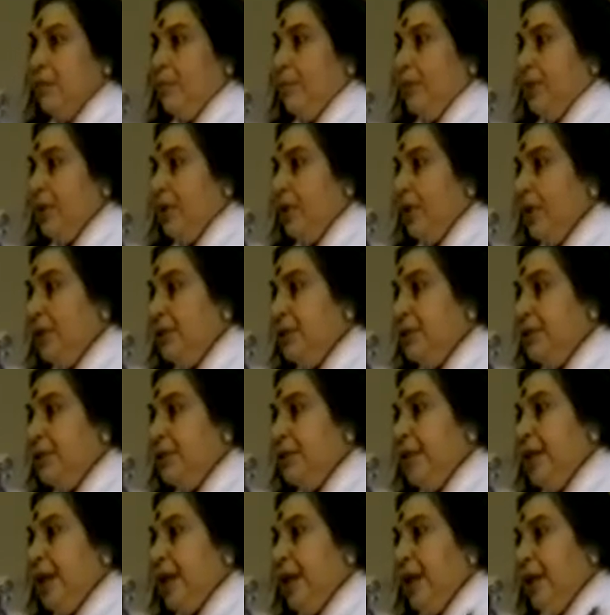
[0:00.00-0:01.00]

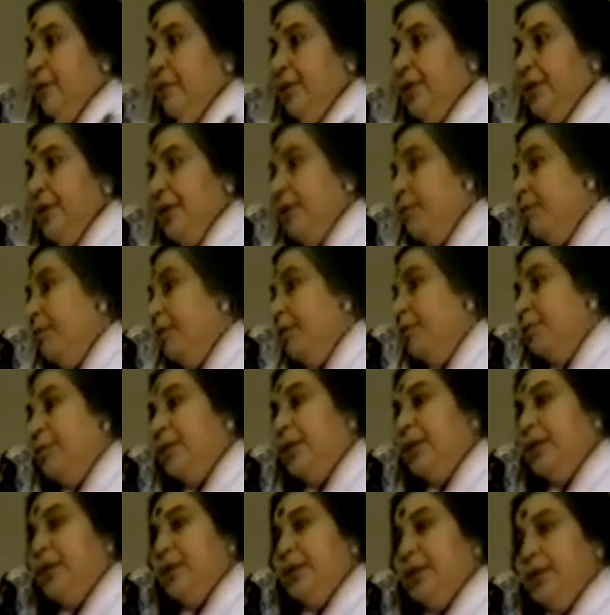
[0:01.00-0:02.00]
Because they haven't
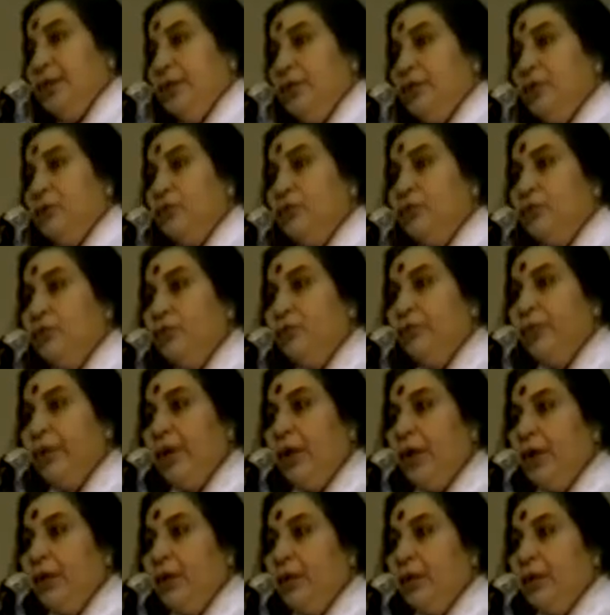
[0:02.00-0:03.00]
developed their ego so
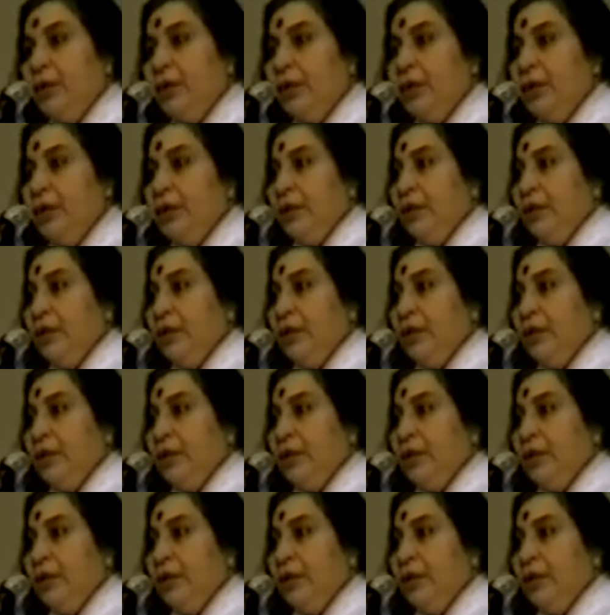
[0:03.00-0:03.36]
far,